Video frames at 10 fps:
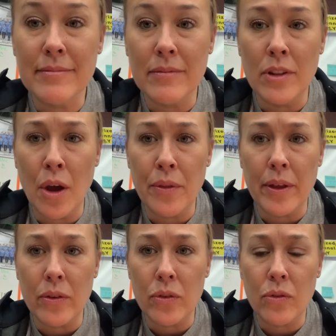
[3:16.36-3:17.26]
Know
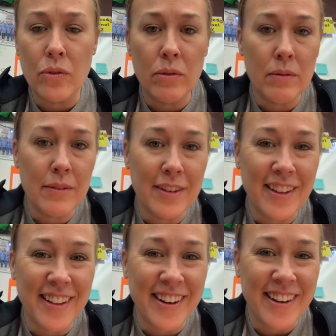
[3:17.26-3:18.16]
this. See you
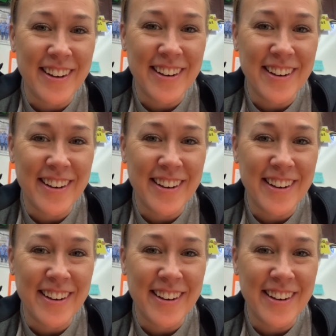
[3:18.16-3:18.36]
later.